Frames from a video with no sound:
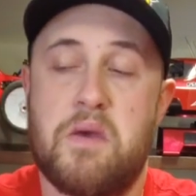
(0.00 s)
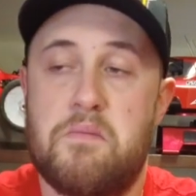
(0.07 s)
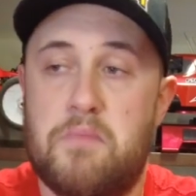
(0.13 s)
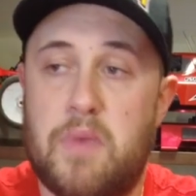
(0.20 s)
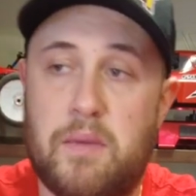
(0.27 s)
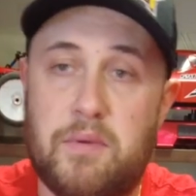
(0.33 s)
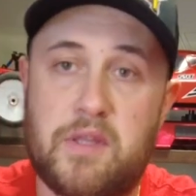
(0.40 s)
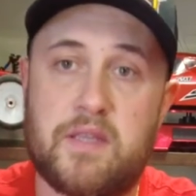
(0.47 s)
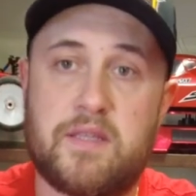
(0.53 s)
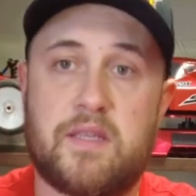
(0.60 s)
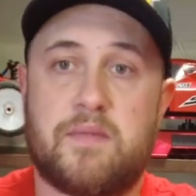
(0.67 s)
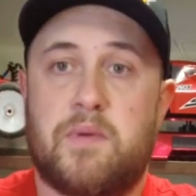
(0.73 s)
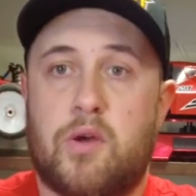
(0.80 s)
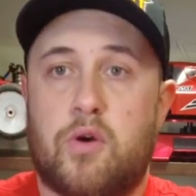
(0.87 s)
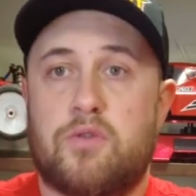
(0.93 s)
Maybe this
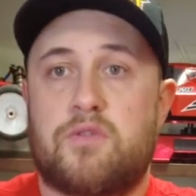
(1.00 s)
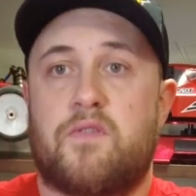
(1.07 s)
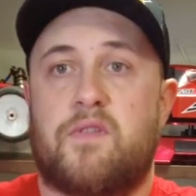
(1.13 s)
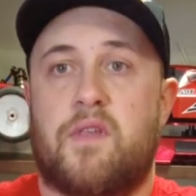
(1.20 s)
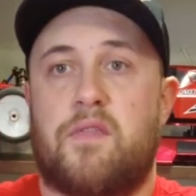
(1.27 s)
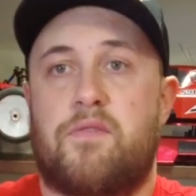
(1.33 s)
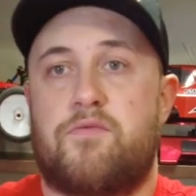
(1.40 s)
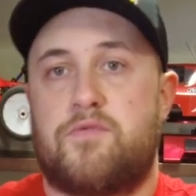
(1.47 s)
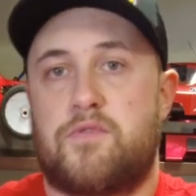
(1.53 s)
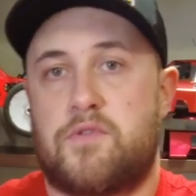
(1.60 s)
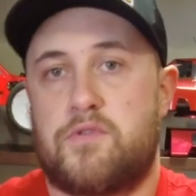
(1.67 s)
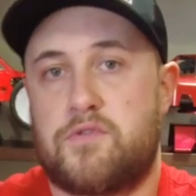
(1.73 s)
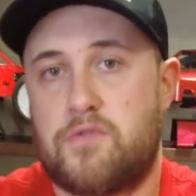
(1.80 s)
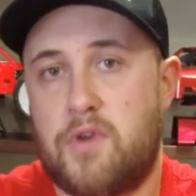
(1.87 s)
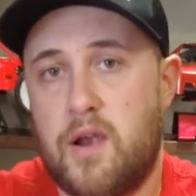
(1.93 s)
is because of the
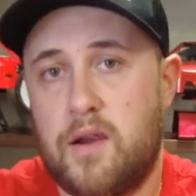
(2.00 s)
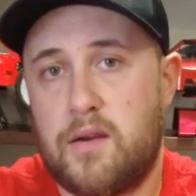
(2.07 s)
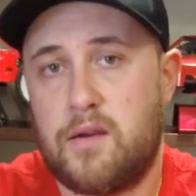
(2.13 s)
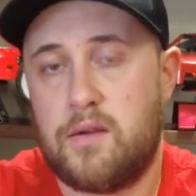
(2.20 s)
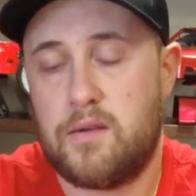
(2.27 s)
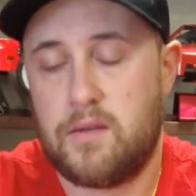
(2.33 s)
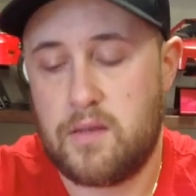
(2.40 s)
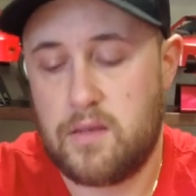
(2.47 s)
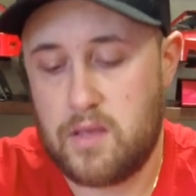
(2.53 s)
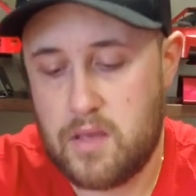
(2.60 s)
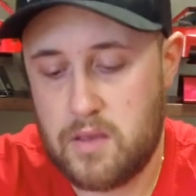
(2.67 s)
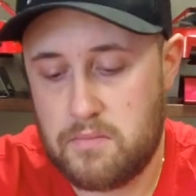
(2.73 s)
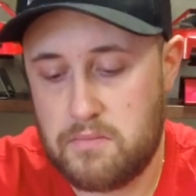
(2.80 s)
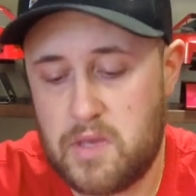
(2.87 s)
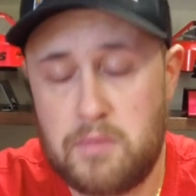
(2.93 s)
truck,
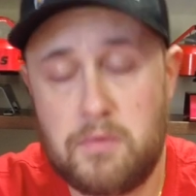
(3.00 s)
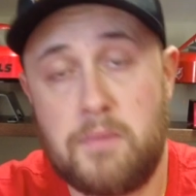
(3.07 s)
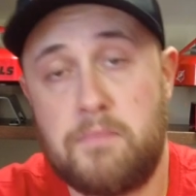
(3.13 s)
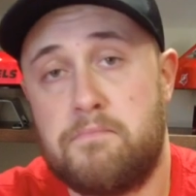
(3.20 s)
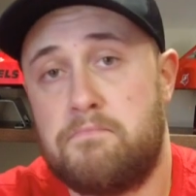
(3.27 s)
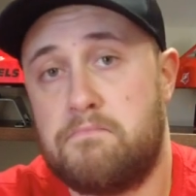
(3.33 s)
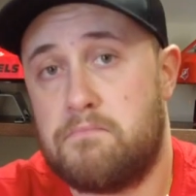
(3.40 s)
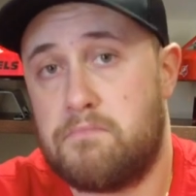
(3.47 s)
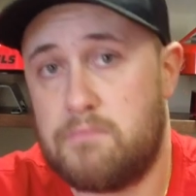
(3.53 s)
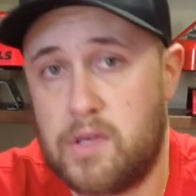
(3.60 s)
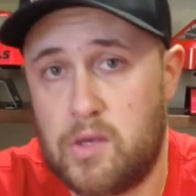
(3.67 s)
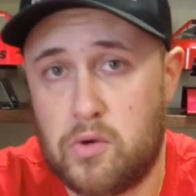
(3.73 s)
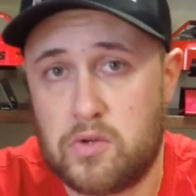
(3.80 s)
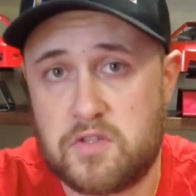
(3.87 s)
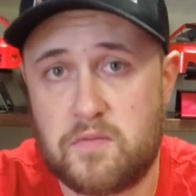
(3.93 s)
maybe
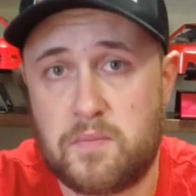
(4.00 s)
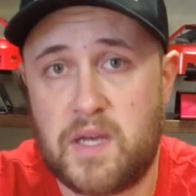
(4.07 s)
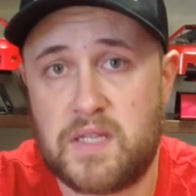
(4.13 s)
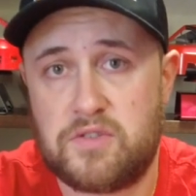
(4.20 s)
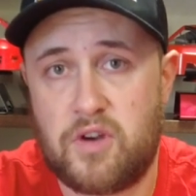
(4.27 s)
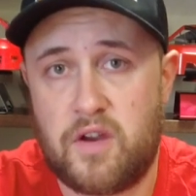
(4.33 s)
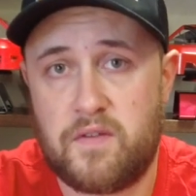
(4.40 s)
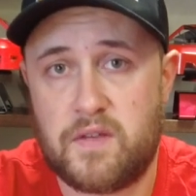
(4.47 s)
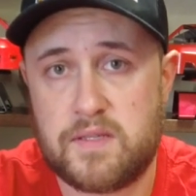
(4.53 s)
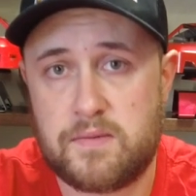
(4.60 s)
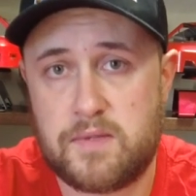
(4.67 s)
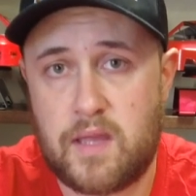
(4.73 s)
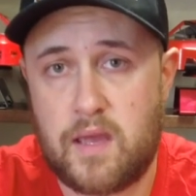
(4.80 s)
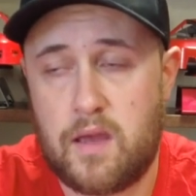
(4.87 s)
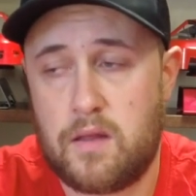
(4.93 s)
because of my driving
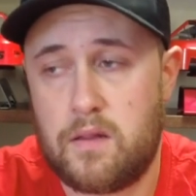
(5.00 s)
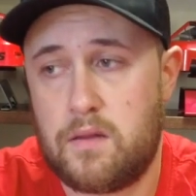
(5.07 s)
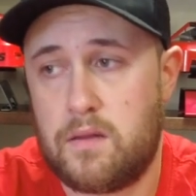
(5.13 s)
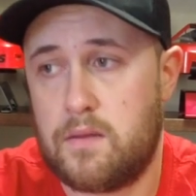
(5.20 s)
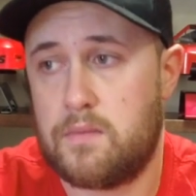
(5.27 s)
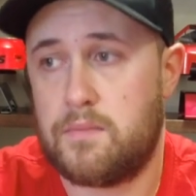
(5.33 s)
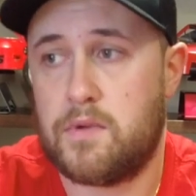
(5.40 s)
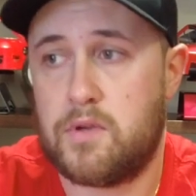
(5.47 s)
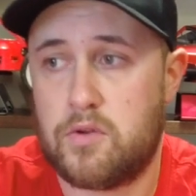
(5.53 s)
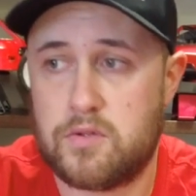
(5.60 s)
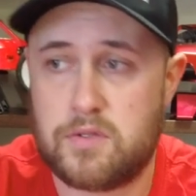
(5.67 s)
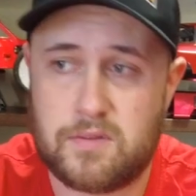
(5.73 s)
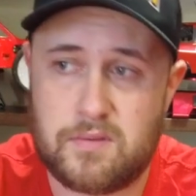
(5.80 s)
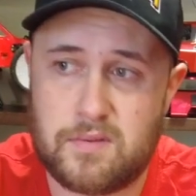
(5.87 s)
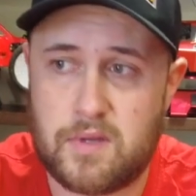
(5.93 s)
style,
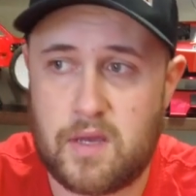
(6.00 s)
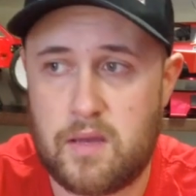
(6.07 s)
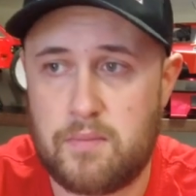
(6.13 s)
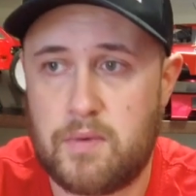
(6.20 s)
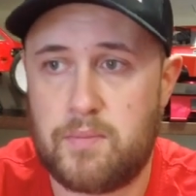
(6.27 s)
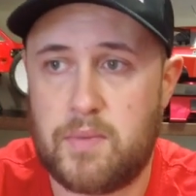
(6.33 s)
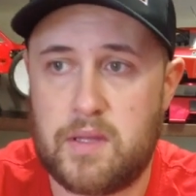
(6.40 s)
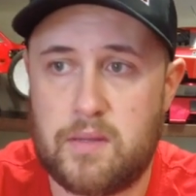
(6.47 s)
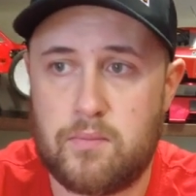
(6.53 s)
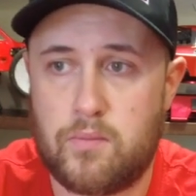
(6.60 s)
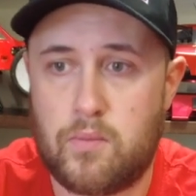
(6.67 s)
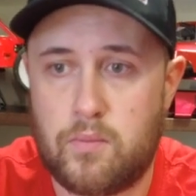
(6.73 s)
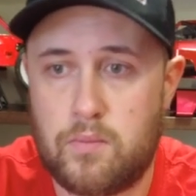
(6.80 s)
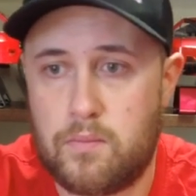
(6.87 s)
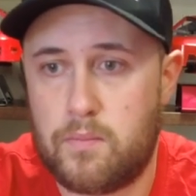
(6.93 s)
because I'm a bit
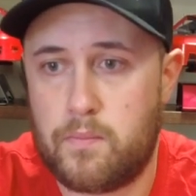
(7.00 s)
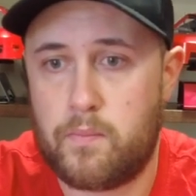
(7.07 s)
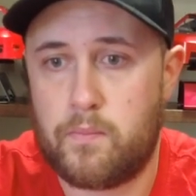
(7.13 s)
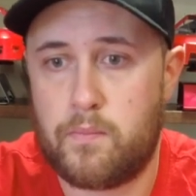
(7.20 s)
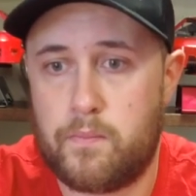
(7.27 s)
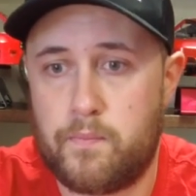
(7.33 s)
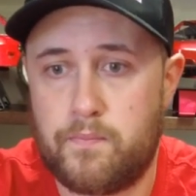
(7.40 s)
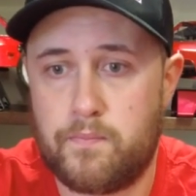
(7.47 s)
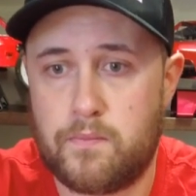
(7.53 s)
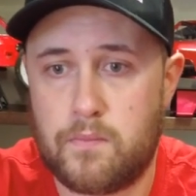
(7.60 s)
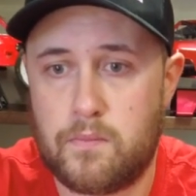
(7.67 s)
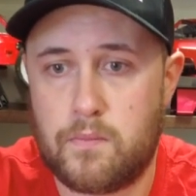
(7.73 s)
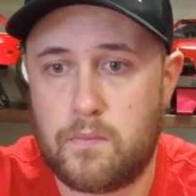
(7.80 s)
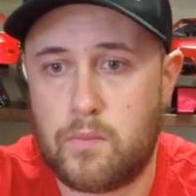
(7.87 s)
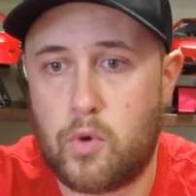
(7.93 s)

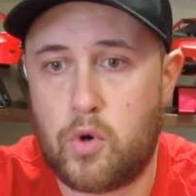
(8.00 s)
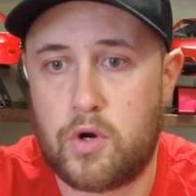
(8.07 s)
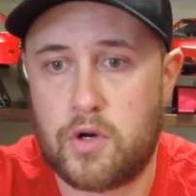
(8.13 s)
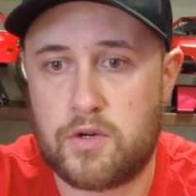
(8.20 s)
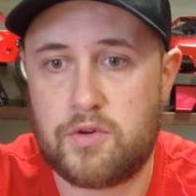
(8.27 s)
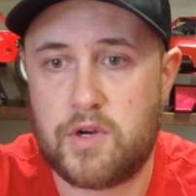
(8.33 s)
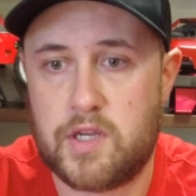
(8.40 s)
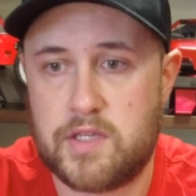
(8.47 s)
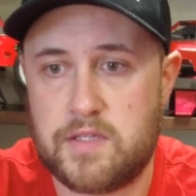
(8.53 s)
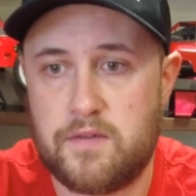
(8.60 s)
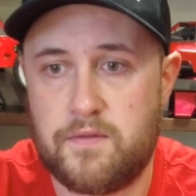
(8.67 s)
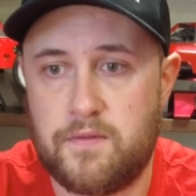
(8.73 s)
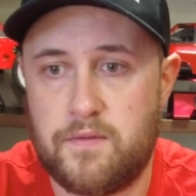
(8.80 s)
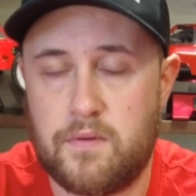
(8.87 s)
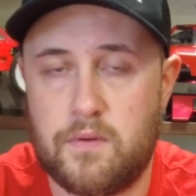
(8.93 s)
more
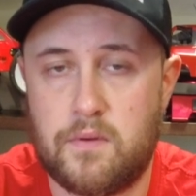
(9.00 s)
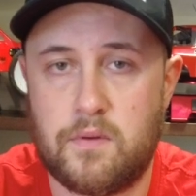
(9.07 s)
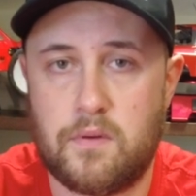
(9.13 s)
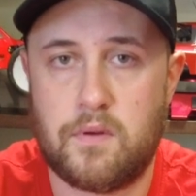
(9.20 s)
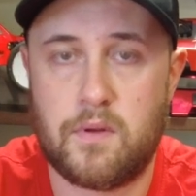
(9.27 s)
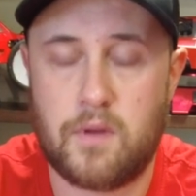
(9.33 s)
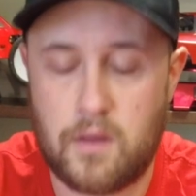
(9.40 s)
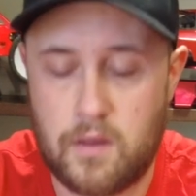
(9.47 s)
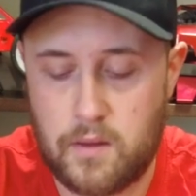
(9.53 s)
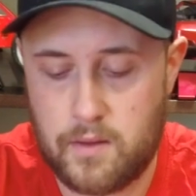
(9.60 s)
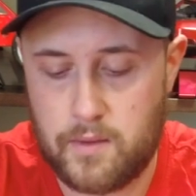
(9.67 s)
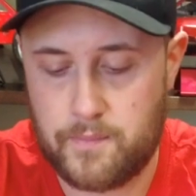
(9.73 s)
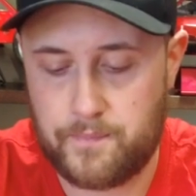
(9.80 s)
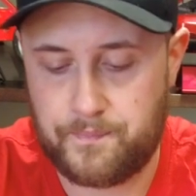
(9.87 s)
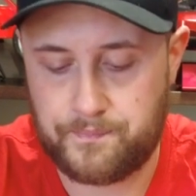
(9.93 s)
aggressive
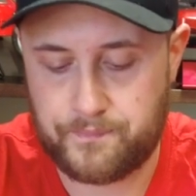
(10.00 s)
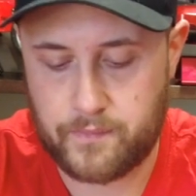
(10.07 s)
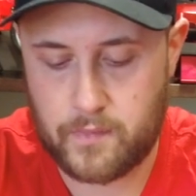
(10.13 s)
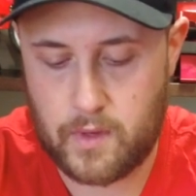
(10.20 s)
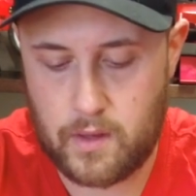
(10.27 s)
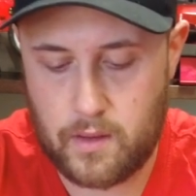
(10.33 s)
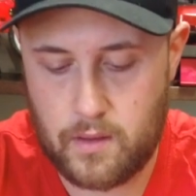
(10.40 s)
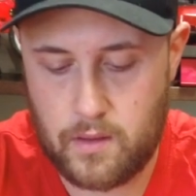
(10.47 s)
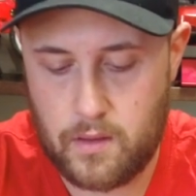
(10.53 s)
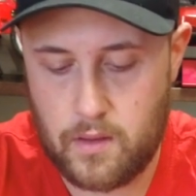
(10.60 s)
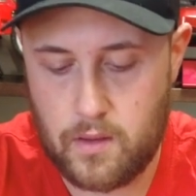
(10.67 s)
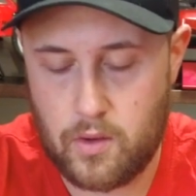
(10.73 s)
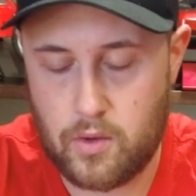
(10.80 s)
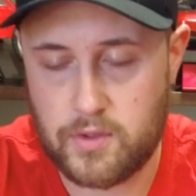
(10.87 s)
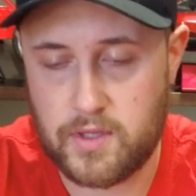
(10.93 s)
on
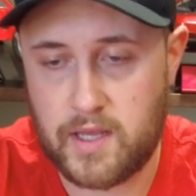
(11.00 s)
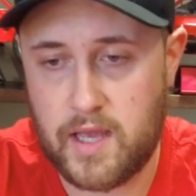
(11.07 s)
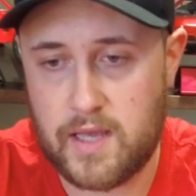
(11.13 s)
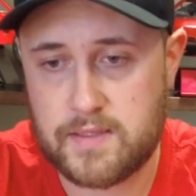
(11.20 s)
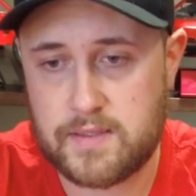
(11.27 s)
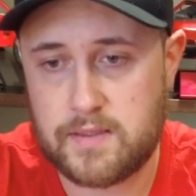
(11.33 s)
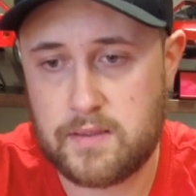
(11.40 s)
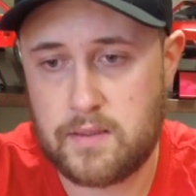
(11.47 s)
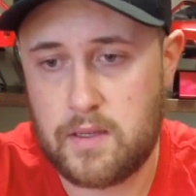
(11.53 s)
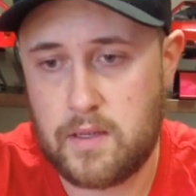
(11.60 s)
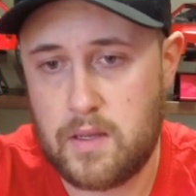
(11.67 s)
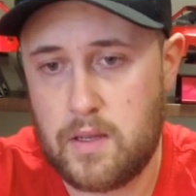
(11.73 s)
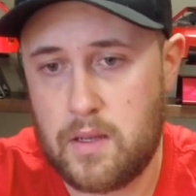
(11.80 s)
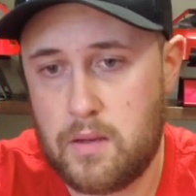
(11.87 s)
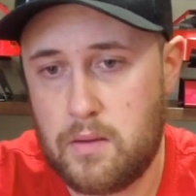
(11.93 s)
the gas.
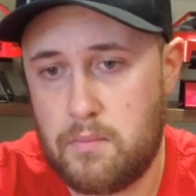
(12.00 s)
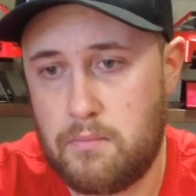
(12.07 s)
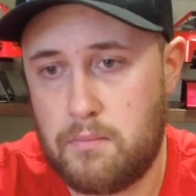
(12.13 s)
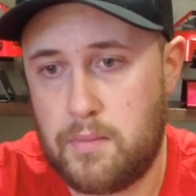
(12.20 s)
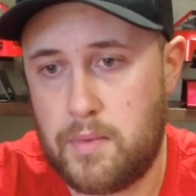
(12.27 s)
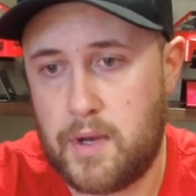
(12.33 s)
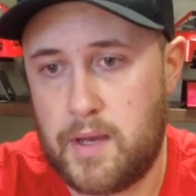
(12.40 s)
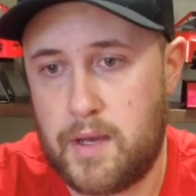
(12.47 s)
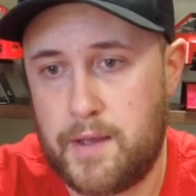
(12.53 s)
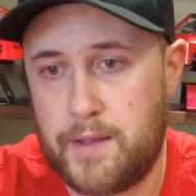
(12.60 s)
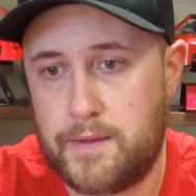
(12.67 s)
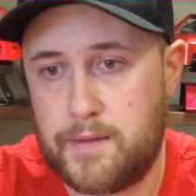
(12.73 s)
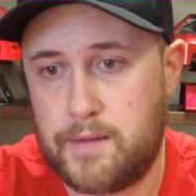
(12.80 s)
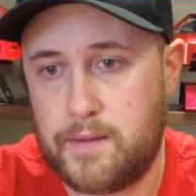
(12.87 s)
But